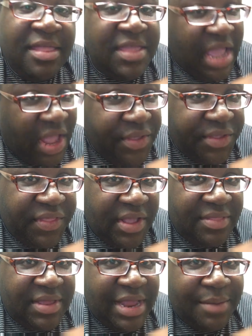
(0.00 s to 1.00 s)
The other
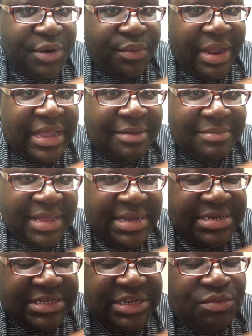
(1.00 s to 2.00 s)
thing that I would
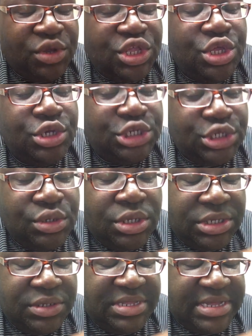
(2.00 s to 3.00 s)
recommend is that when you do
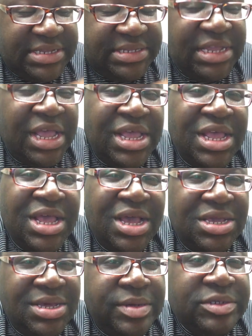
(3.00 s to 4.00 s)
glue this,
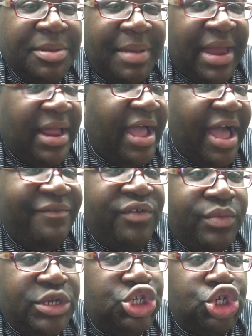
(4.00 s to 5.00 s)
use about half
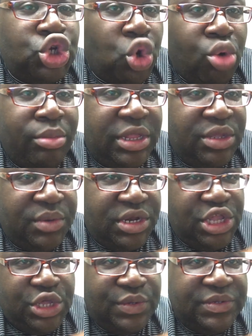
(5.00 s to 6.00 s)
of what you normally
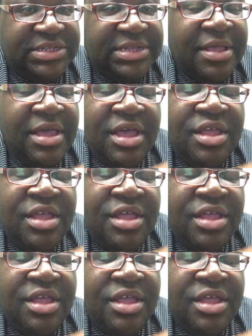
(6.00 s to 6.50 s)
would use.